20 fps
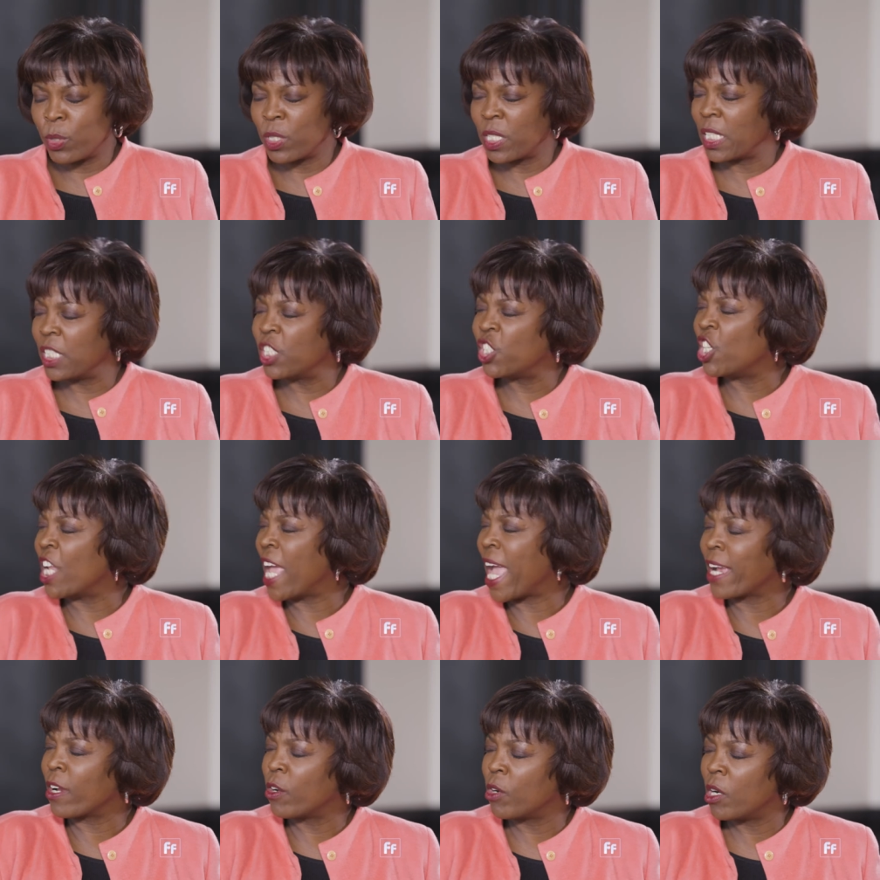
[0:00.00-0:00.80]
precision
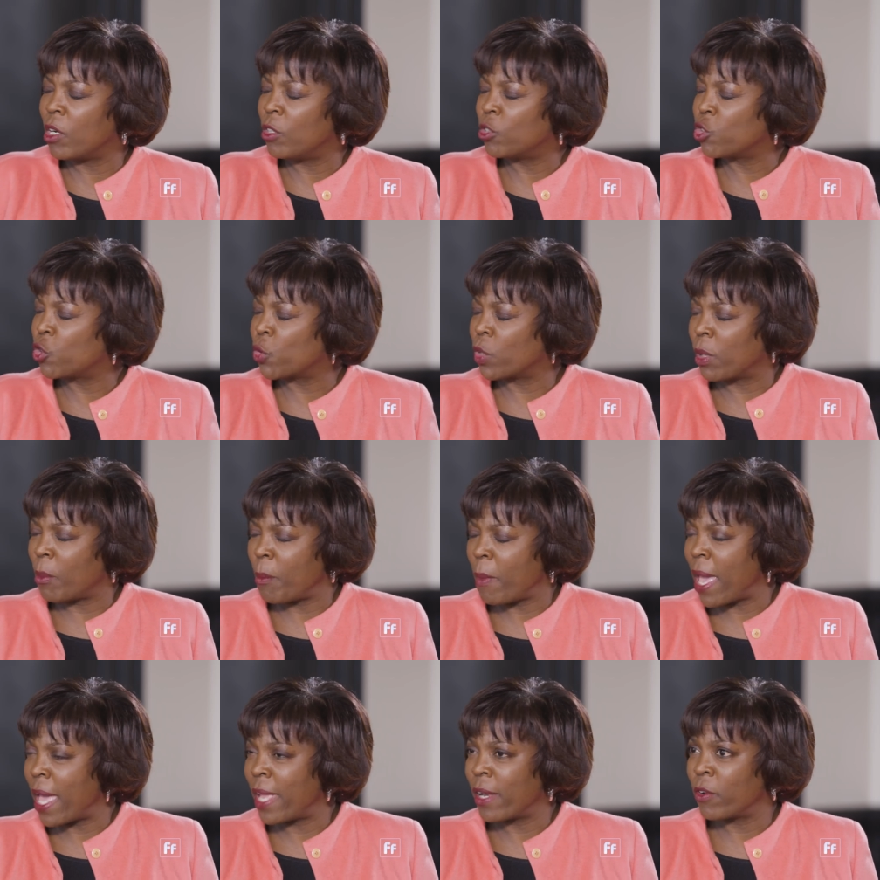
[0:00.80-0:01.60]
agriculture in a
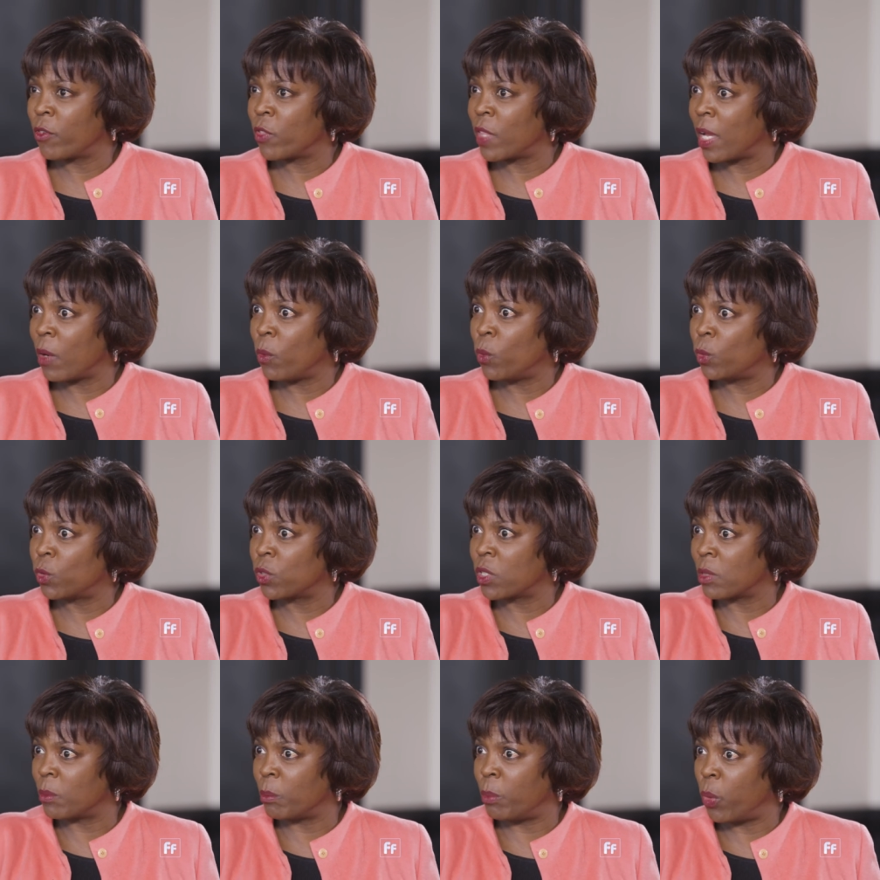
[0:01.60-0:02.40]
manner that will
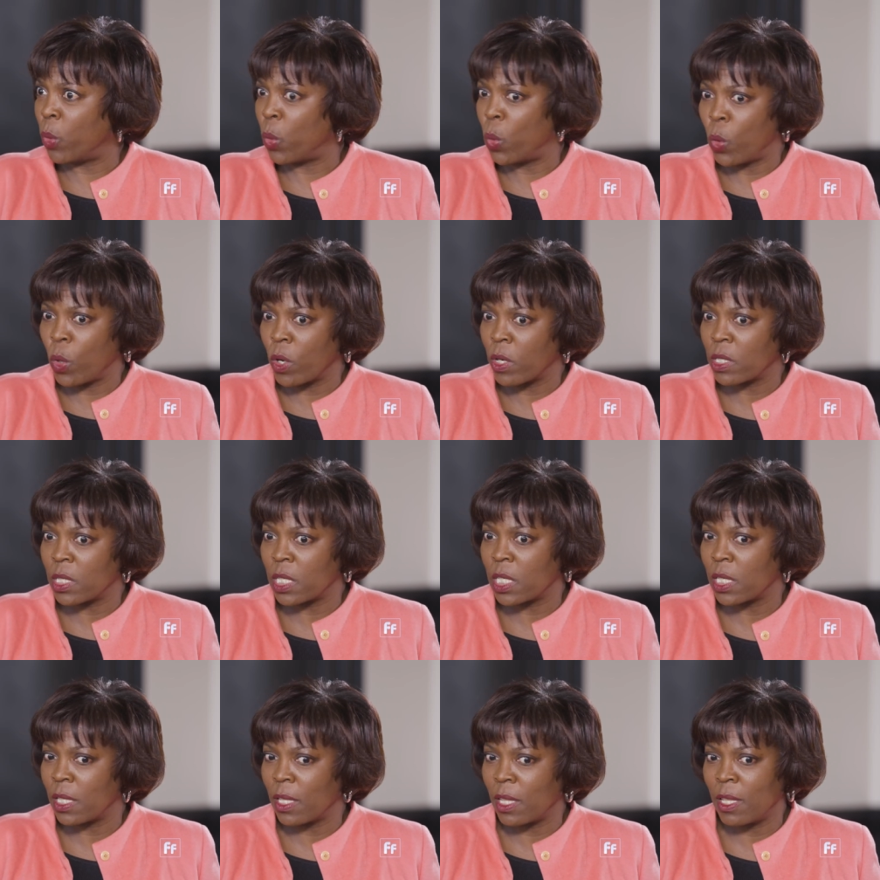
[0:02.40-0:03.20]

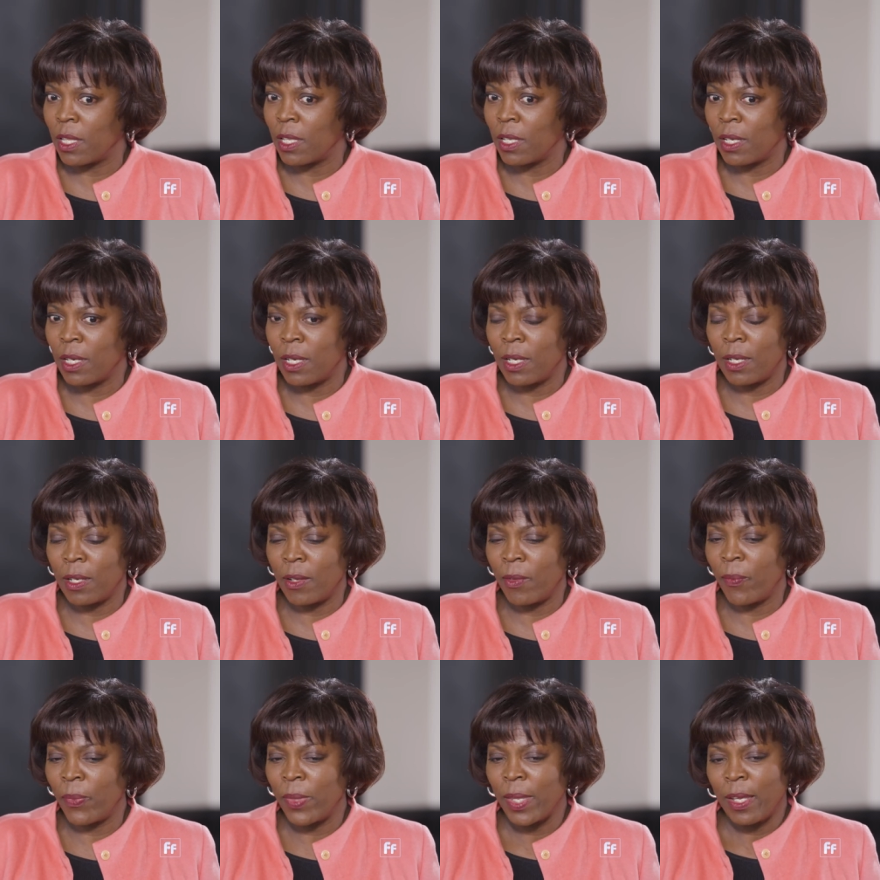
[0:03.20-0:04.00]
support
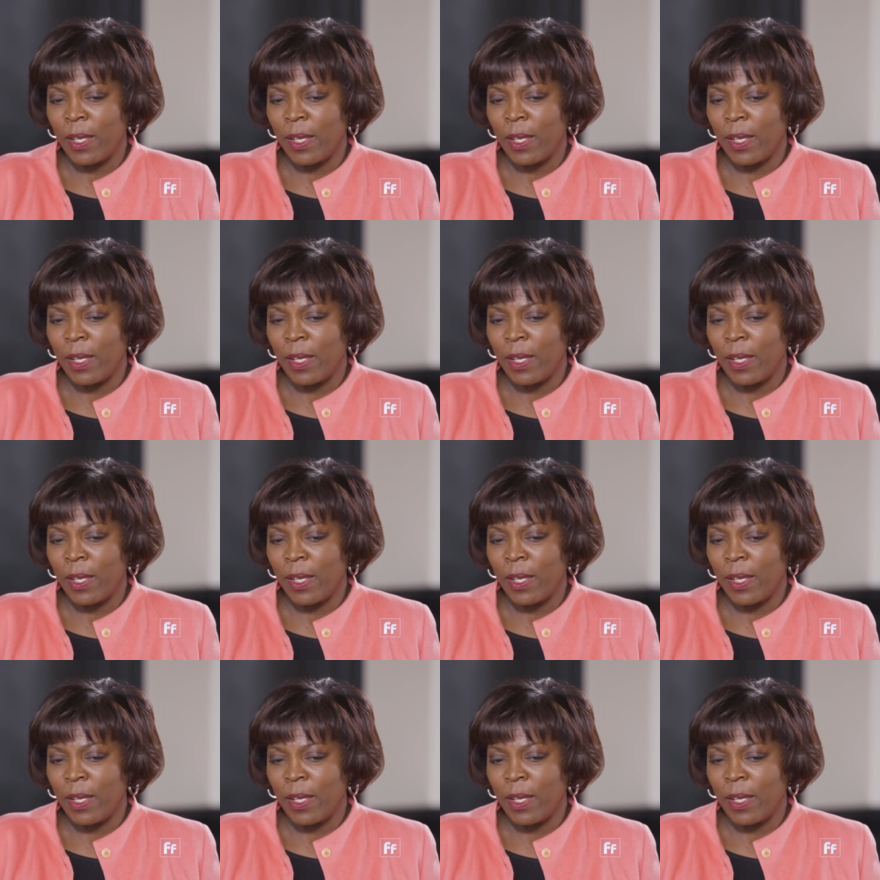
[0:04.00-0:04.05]
the